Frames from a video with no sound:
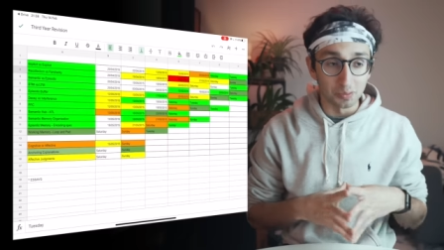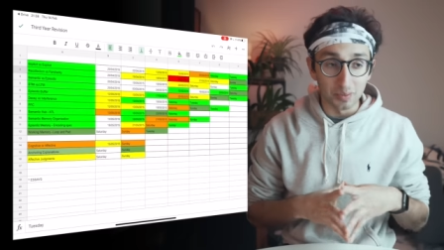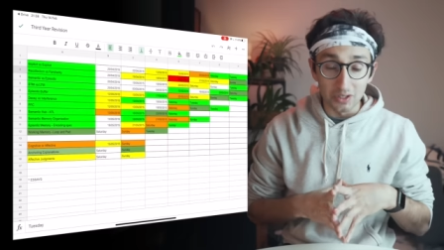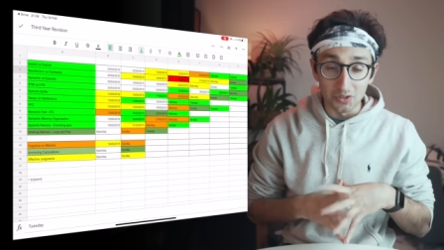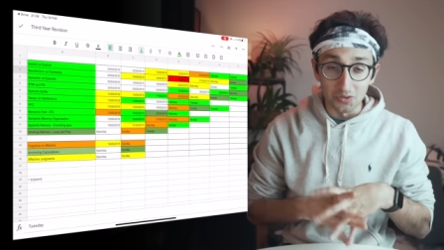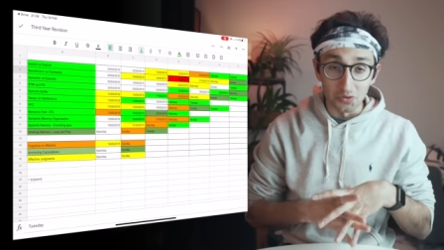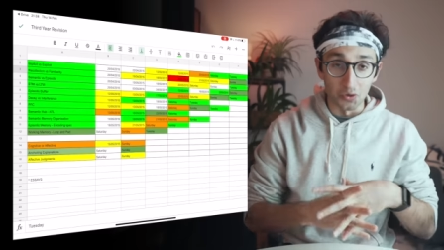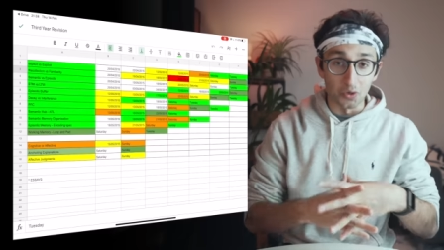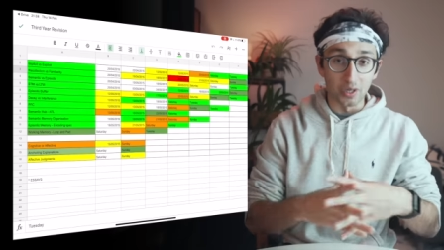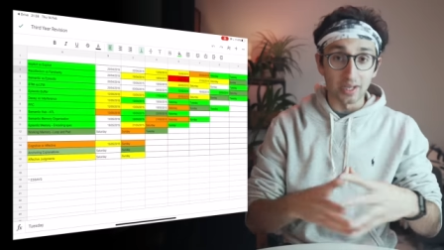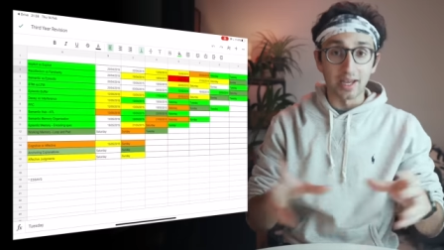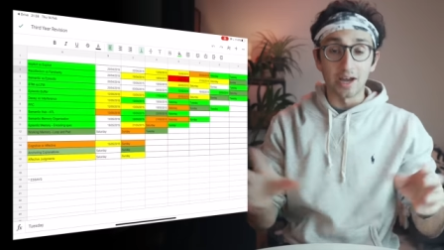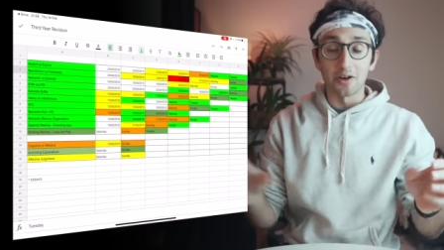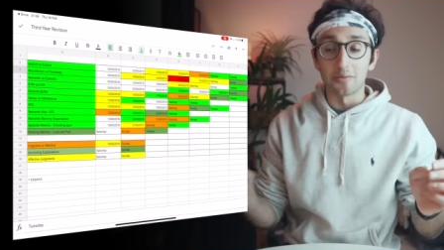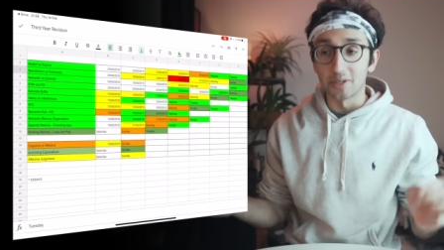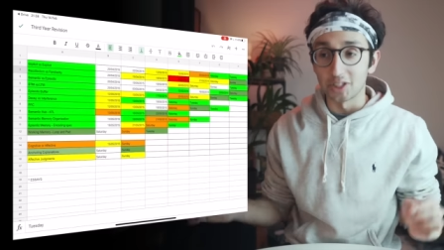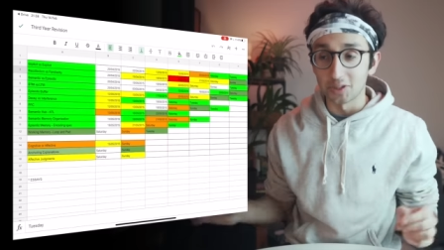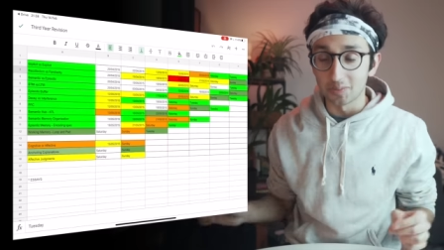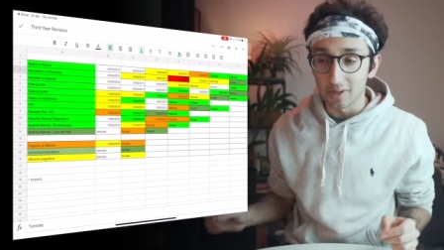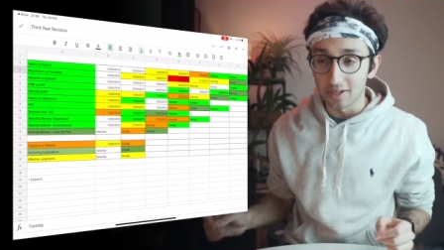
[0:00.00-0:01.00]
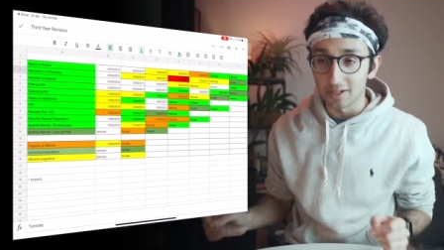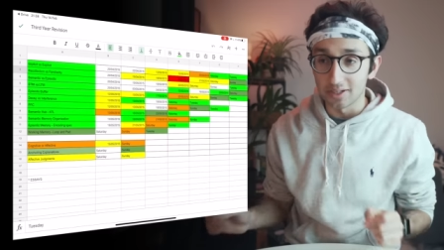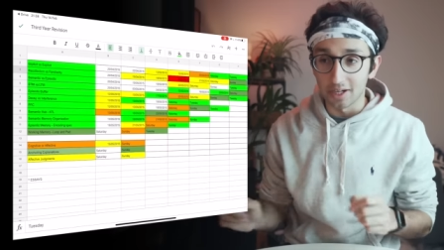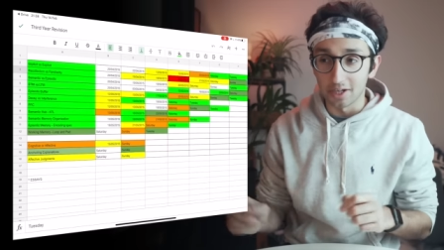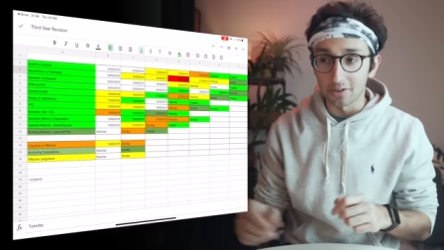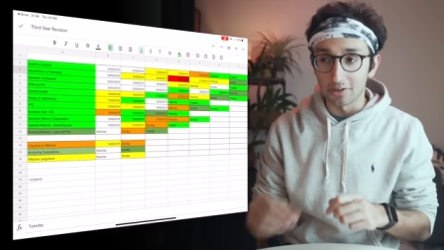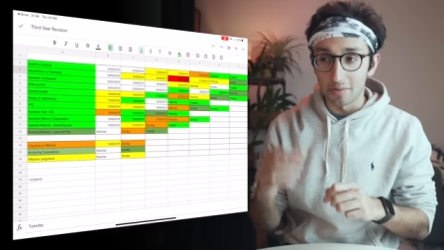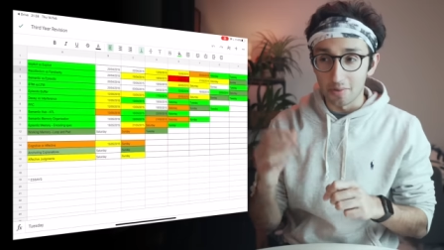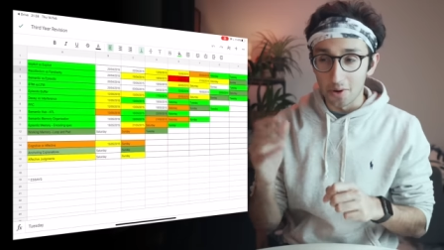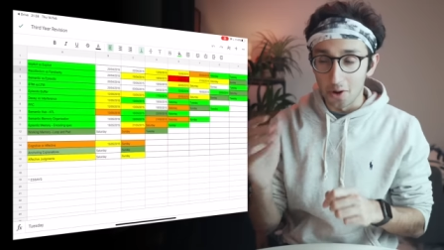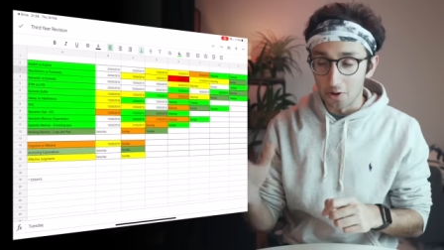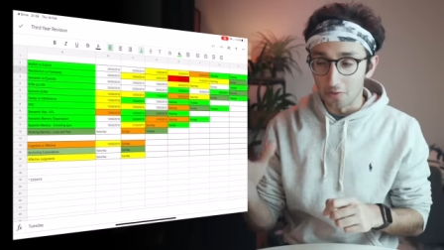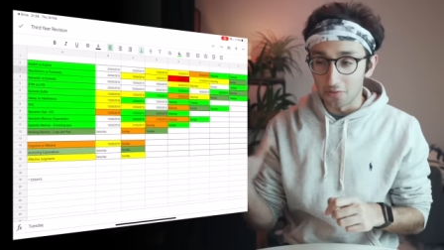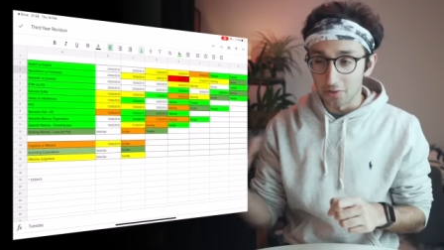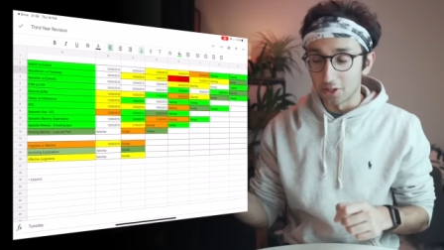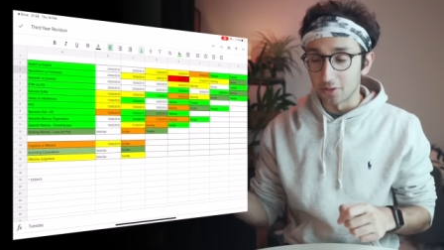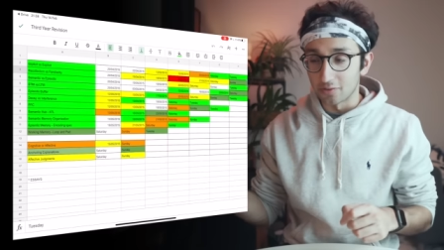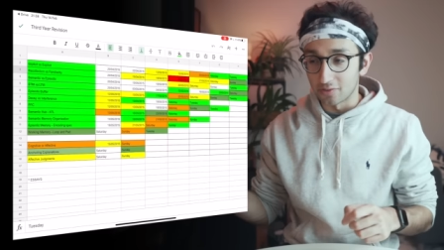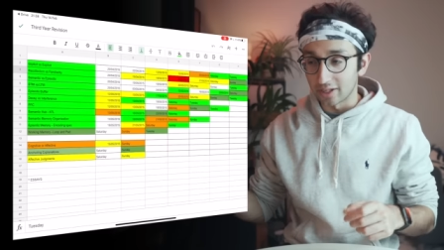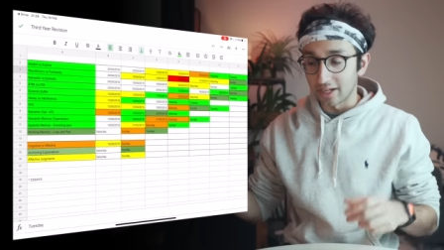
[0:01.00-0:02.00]
It was me drawing out my spider diagram
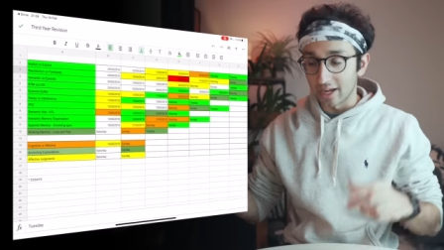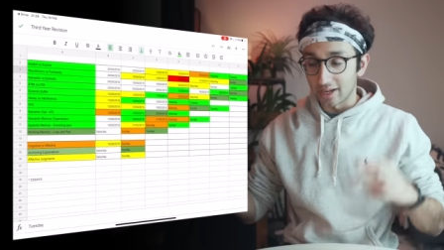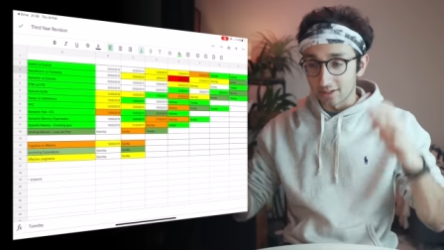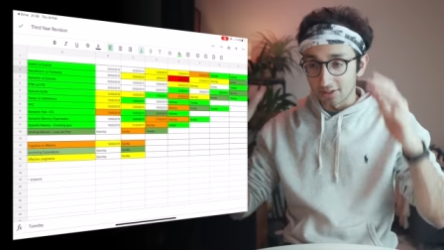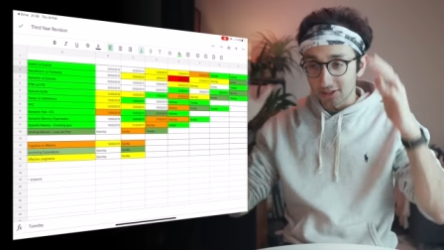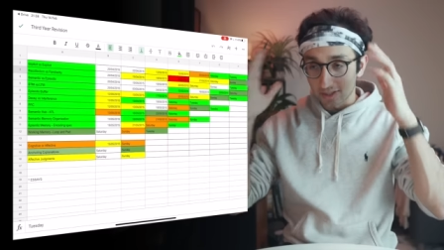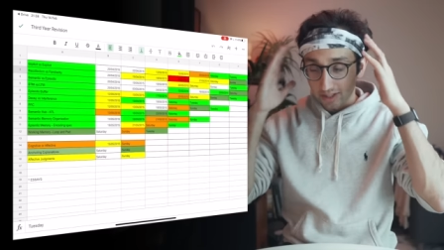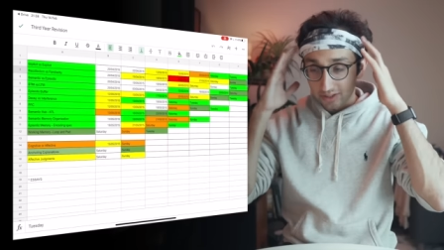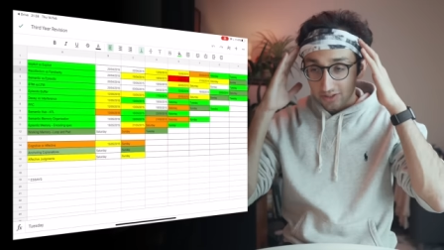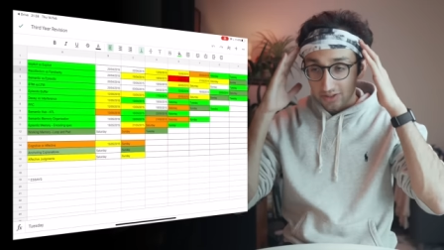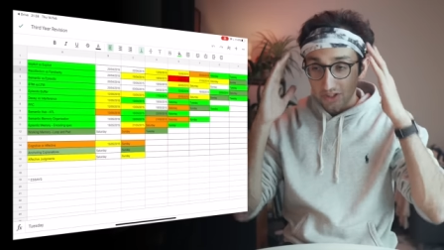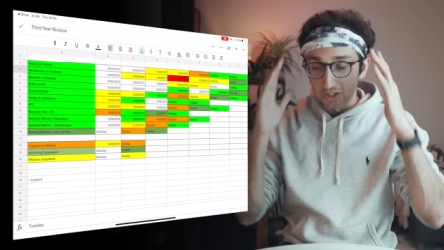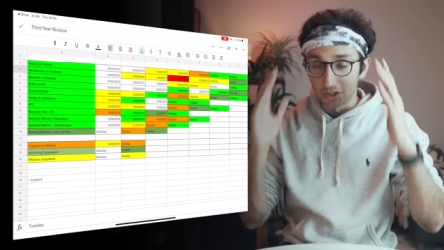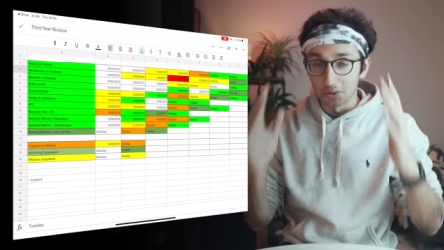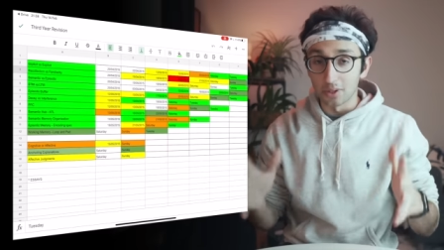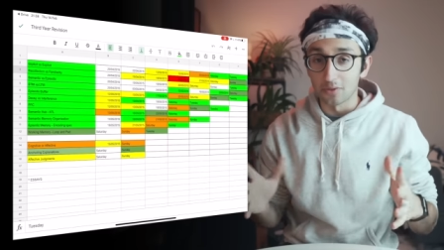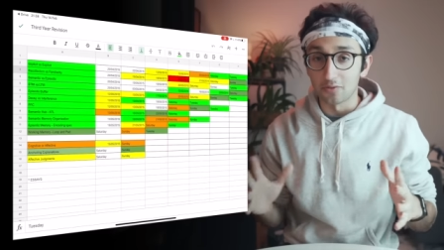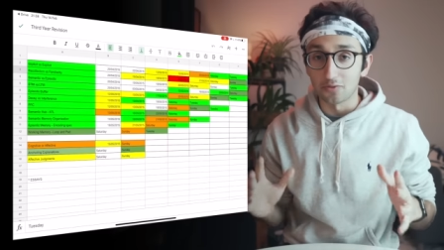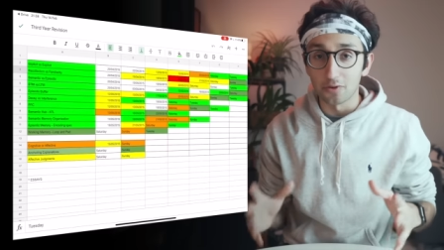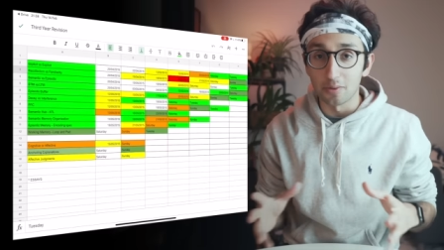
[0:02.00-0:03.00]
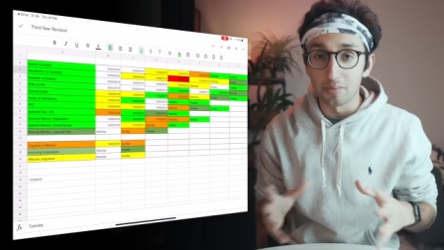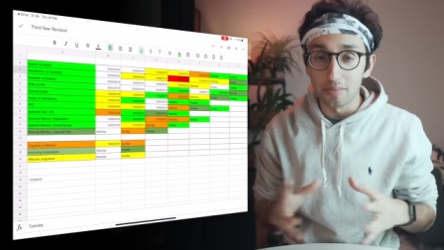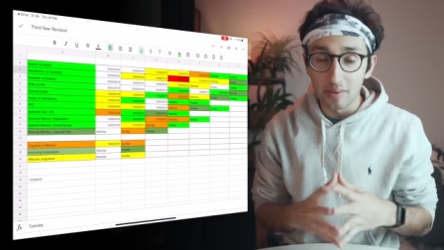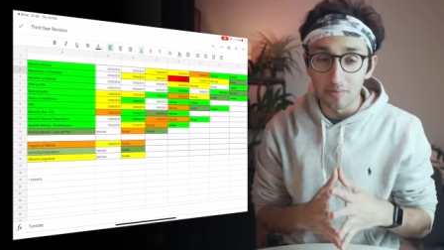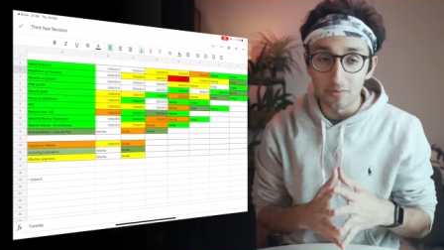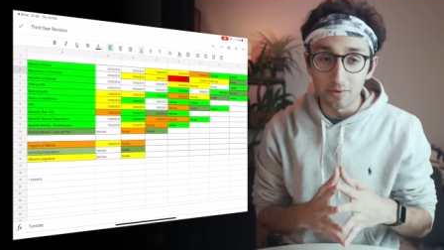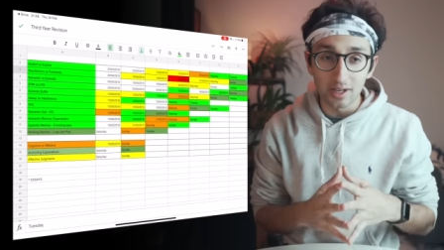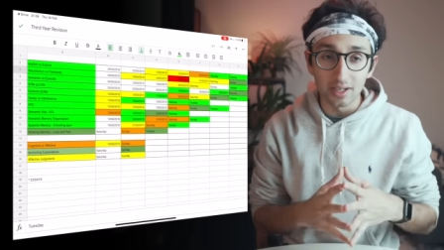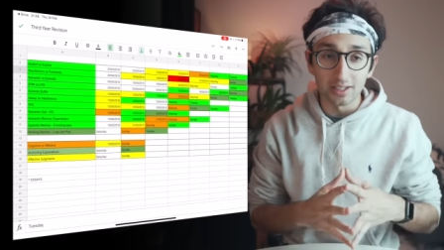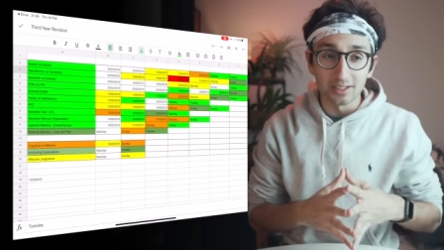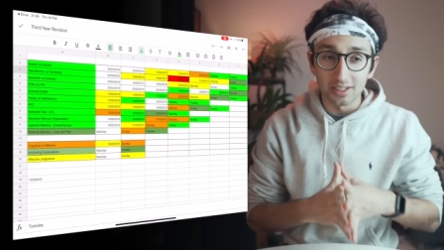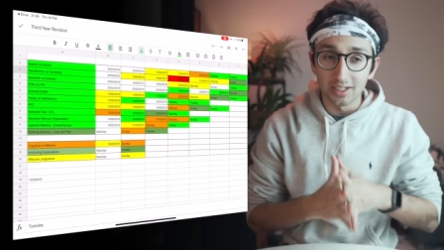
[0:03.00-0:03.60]
over and over again until I could do it from memory,